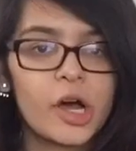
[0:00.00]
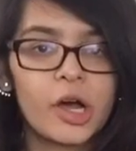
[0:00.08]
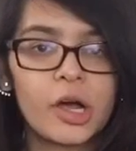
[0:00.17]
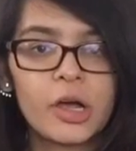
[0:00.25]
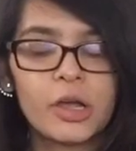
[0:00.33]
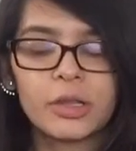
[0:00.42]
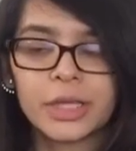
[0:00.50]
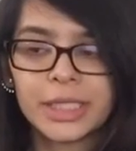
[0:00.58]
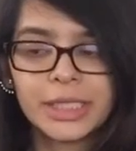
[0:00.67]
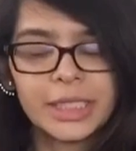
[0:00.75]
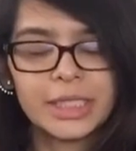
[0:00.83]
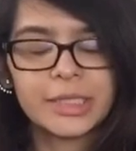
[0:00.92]
all the
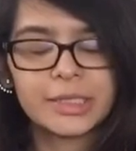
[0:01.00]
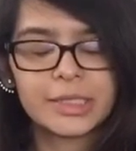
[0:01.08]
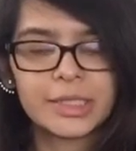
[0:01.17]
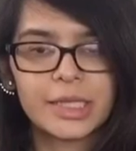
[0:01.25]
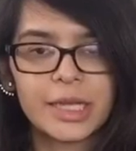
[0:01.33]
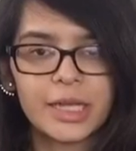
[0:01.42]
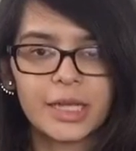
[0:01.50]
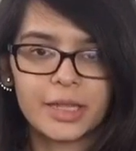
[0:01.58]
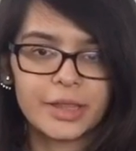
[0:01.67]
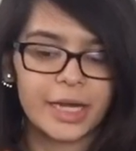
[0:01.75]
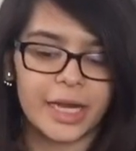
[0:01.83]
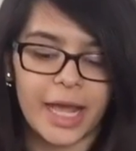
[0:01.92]
things
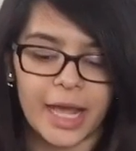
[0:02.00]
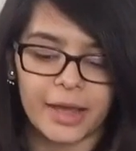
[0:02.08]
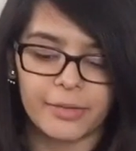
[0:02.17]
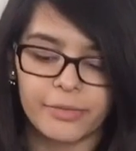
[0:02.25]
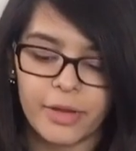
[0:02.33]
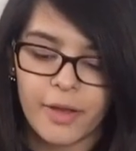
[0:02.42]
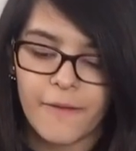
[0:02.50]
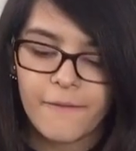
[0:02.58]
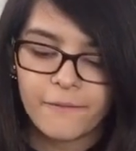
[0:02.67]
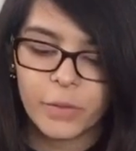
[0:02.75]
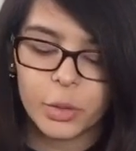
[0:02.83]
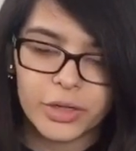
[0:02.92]
that I have
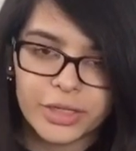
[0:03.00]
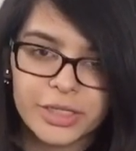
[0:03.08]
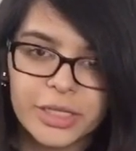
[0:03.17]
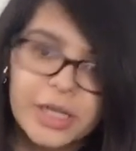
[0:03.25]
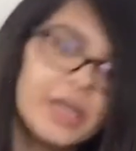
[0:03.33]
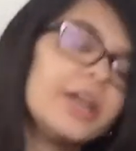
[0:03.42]
for